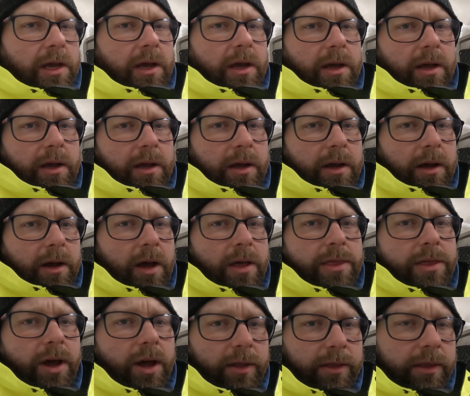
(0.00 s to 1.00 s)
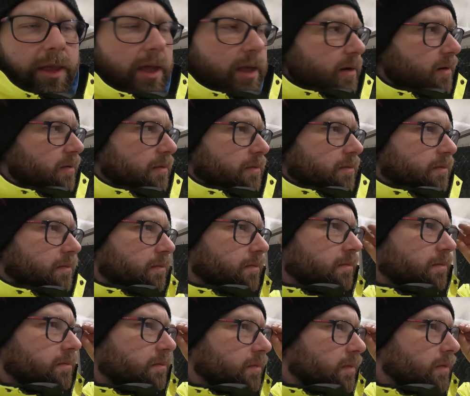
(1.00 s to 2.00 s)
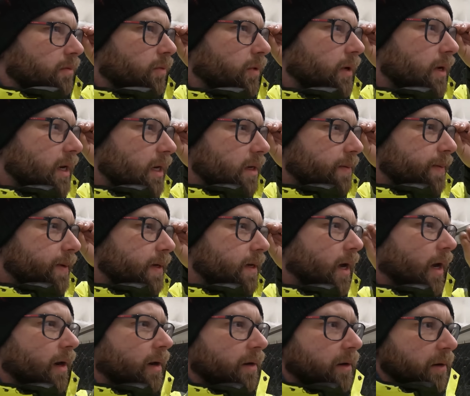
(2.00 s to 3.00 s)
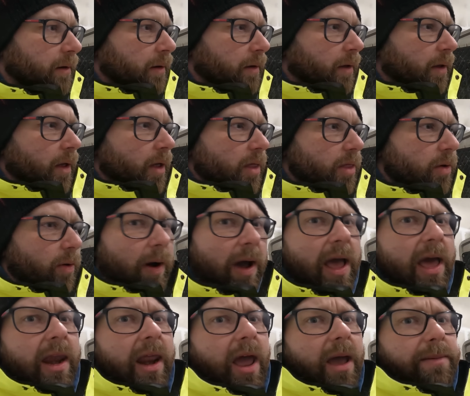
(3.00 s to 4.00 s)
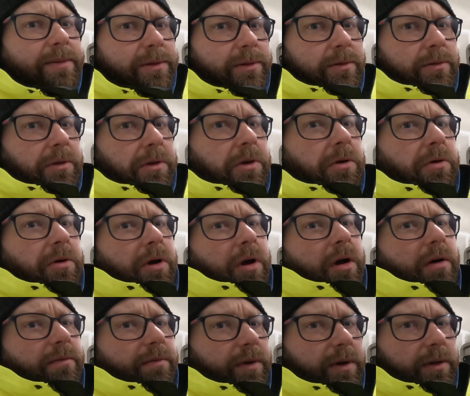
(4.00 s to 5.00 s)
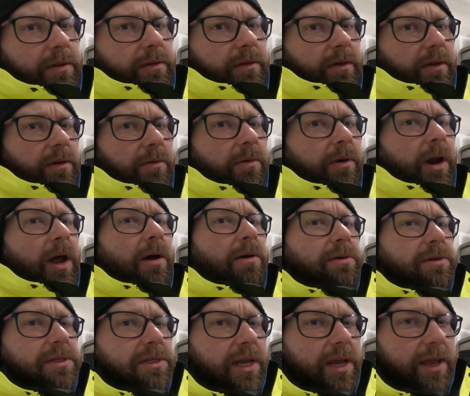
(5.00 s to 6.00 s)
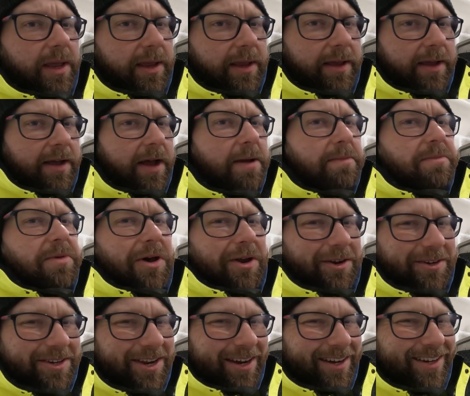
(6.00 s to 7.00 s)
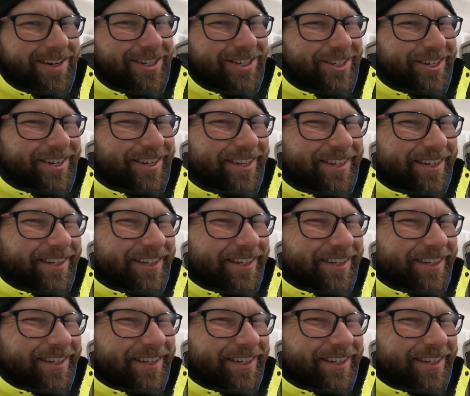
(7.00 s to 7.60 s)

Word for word: I thought that would need to be done, though I had absolutely no confidence in what I was saying. I'm not a technician.